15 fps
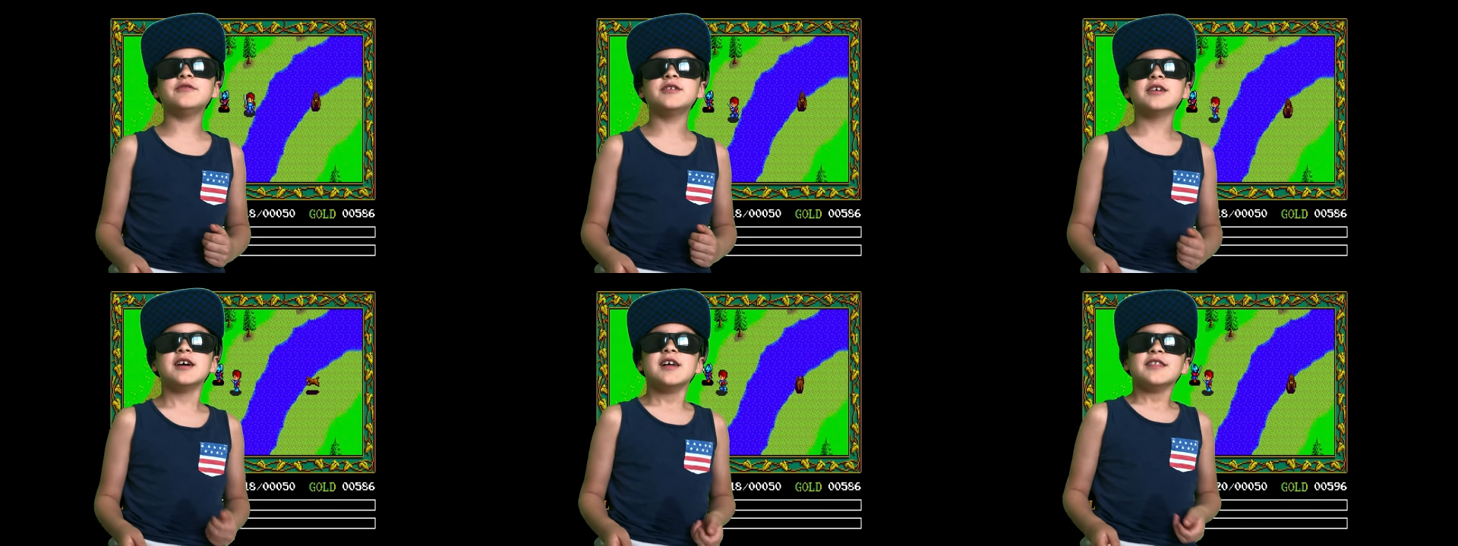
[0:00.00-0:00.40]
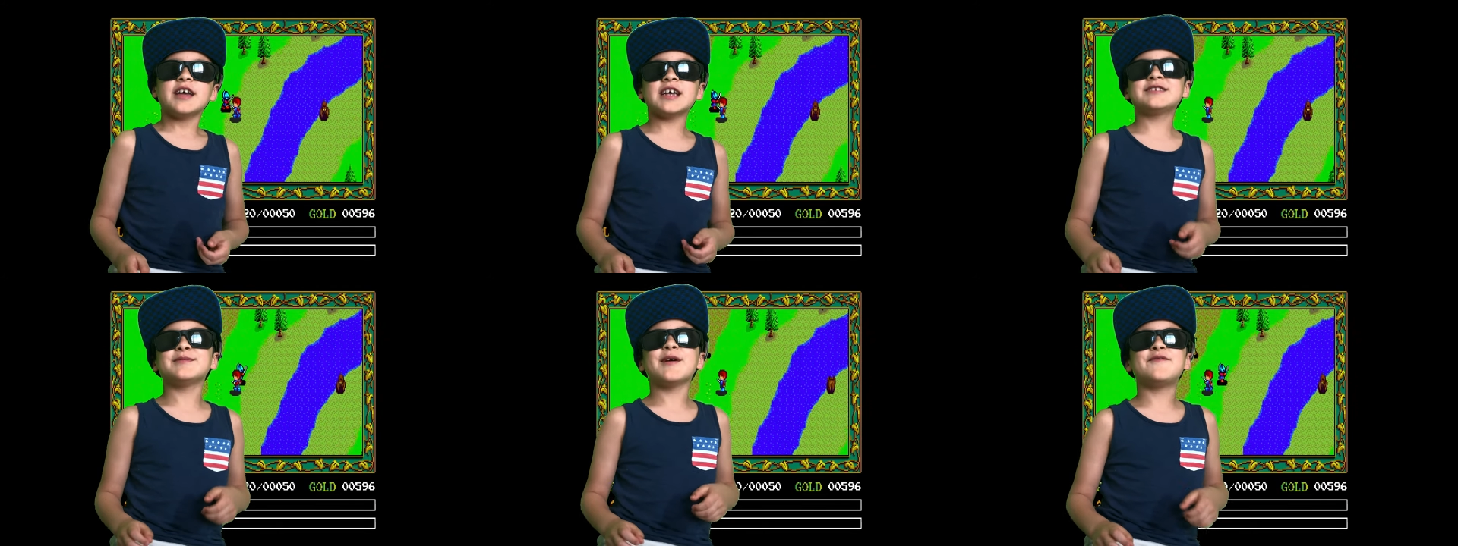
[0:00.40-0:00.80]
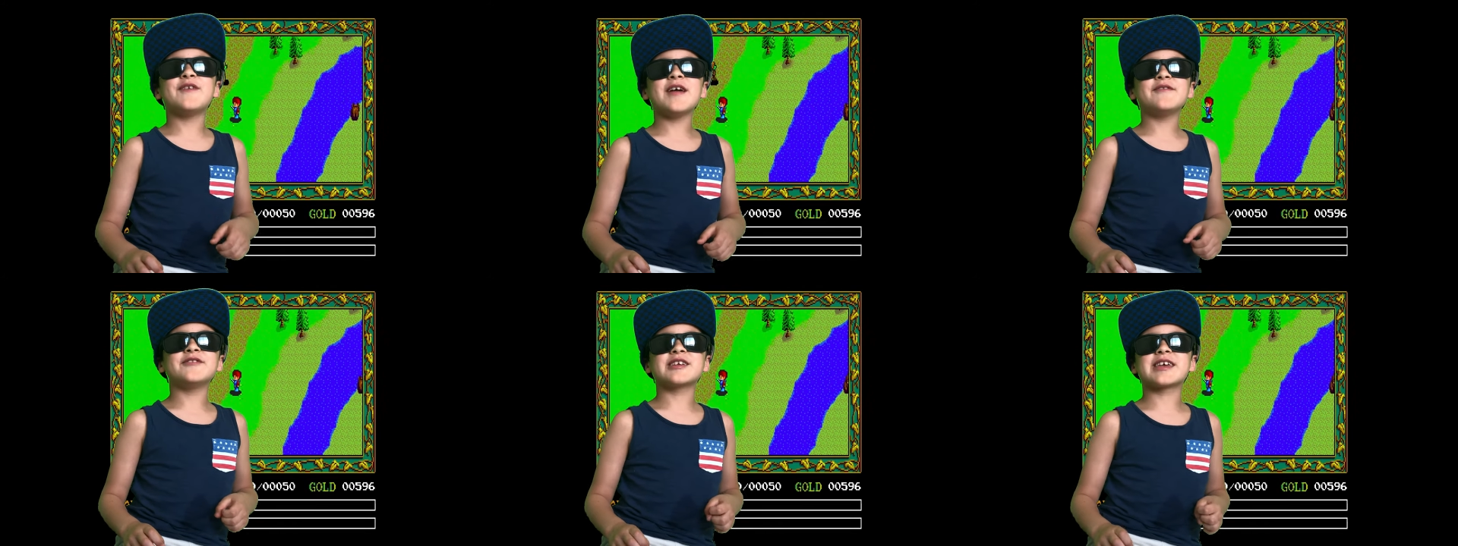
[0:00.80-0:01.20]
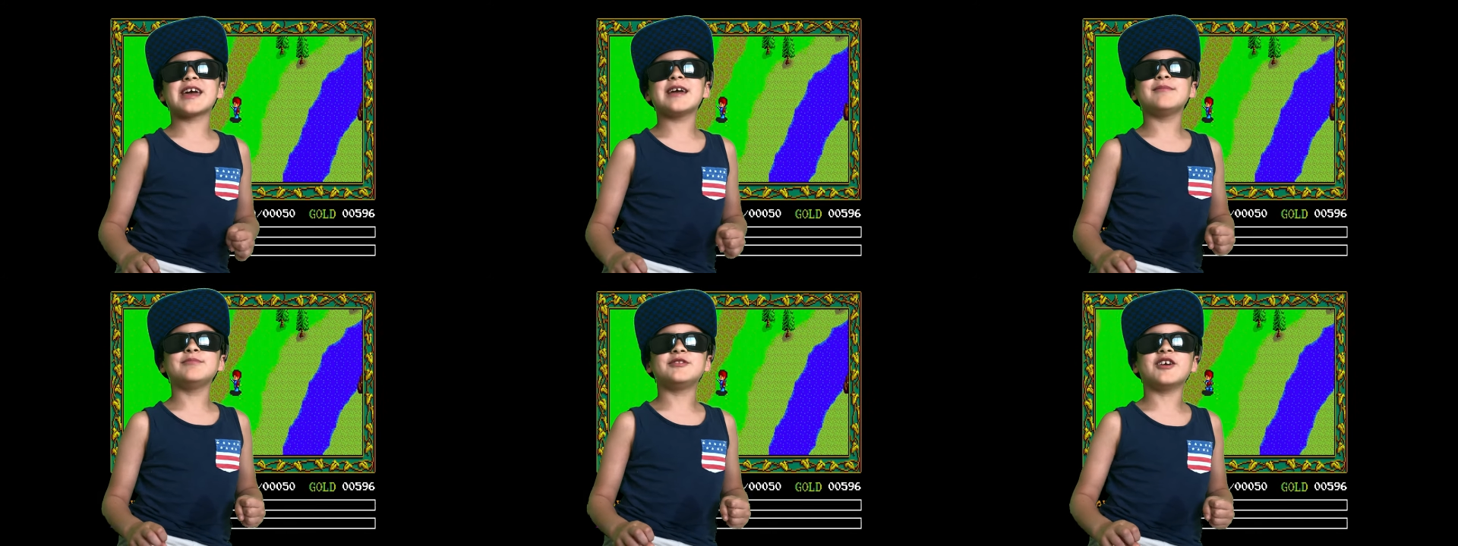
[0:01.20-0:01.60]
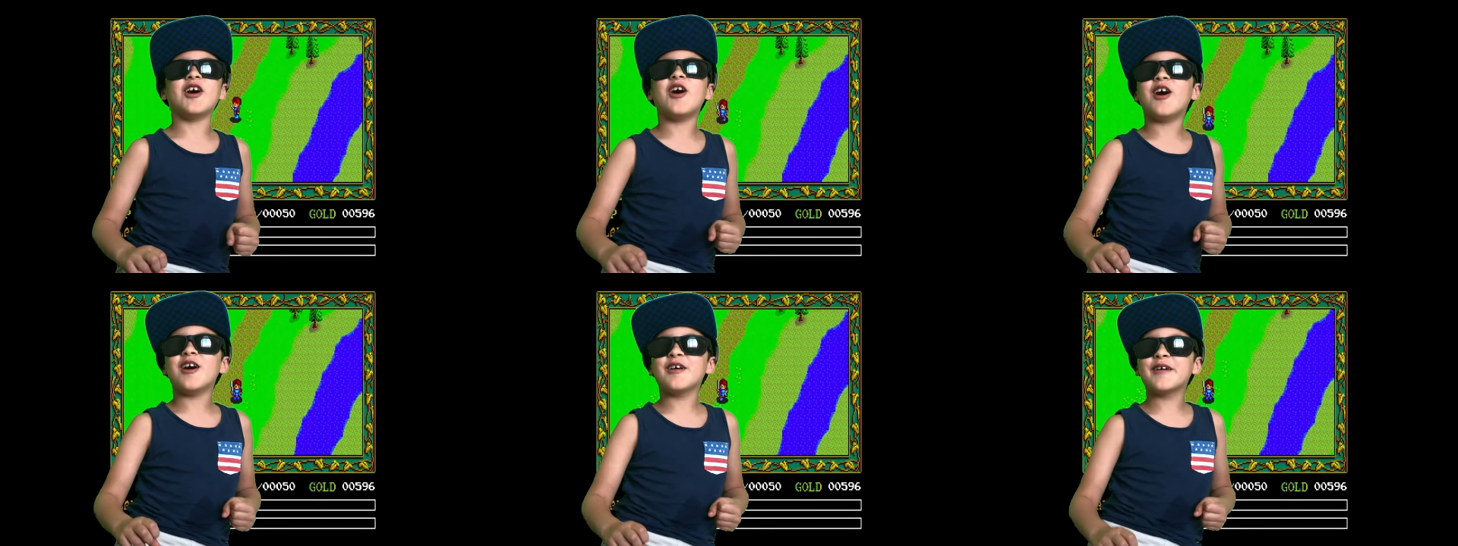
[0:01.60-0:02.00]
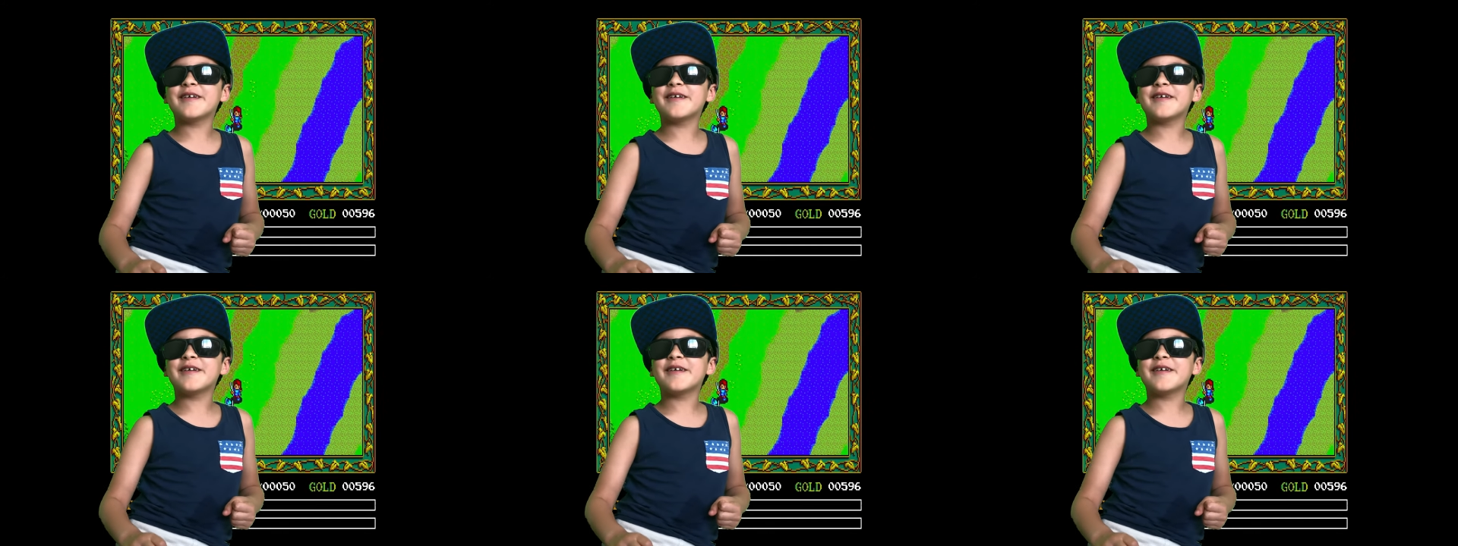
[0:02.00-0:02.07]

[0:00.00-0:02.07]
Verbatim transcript: That's like my favorite game, dog!